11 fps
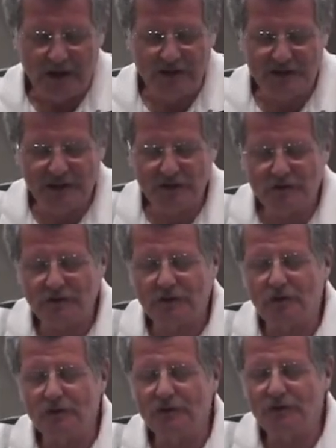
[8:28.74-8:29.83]
it's
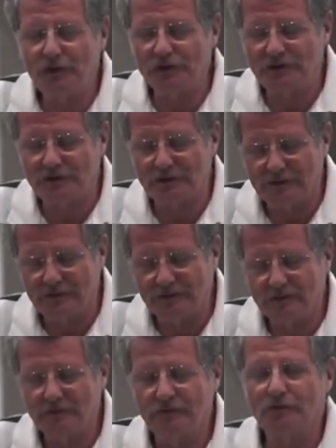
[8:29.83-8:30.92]
actually converted
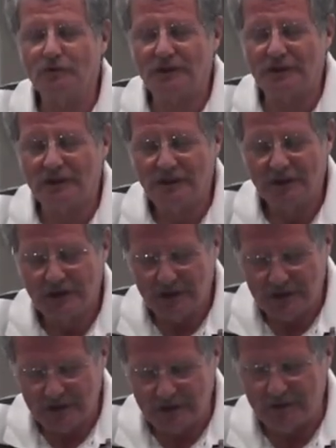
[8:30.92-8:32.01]
through the
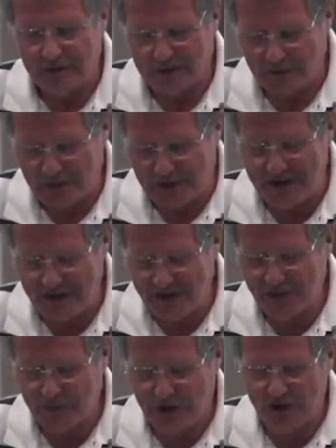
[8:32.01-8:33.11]

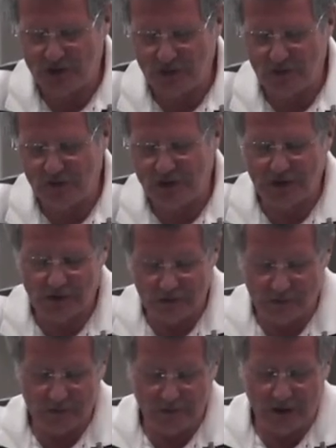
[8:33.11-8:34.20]
participation of the
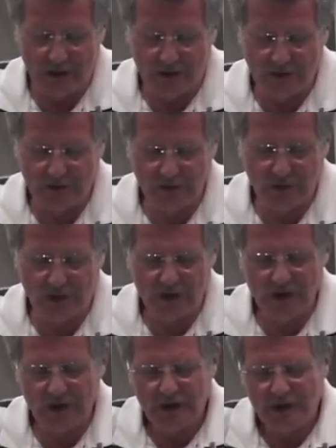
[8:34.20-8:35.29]

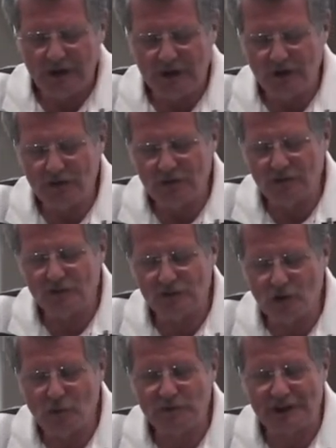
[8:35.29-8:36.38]
microflora into
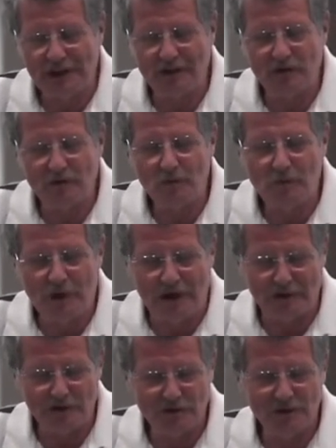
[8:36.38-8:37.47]
soap-like
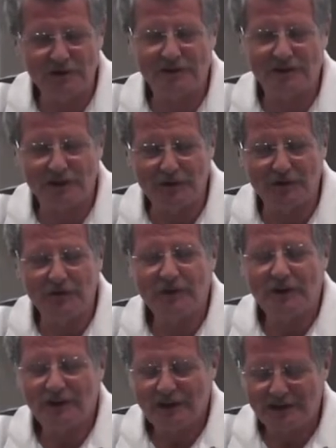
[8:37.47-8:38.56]
compounds. So it's a kind of
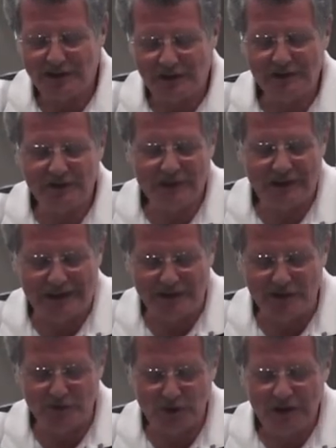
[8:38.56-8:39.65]

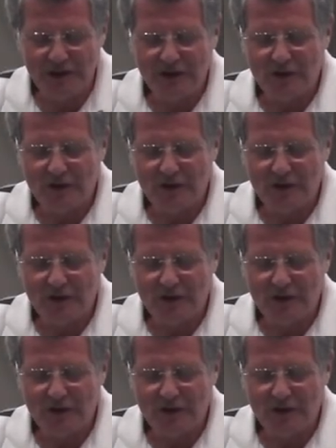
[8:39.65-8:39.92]
self-enhancement.